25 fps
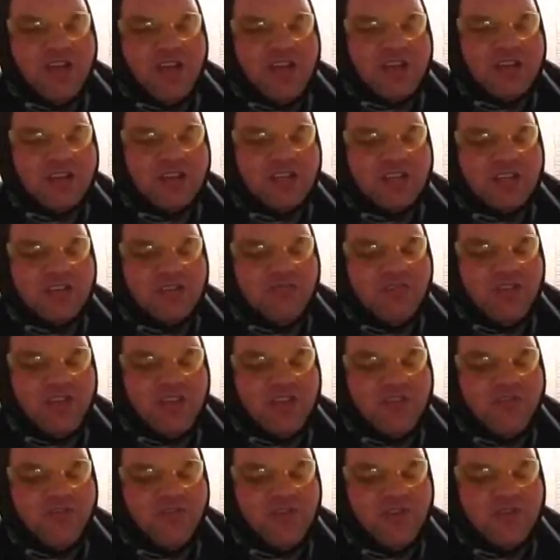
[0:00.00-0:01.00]
and she's
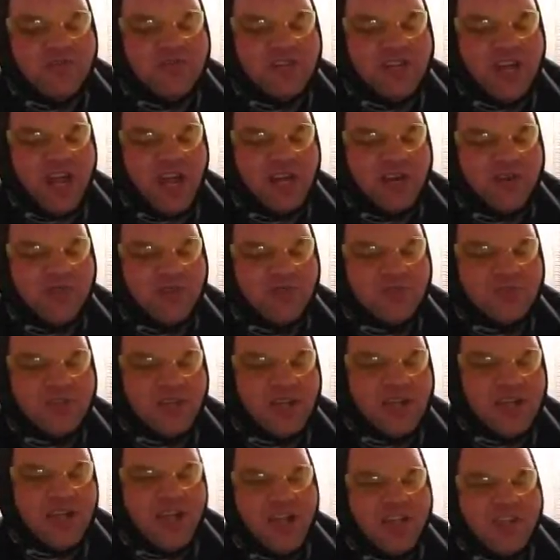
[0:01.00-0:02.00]
flicking through channels,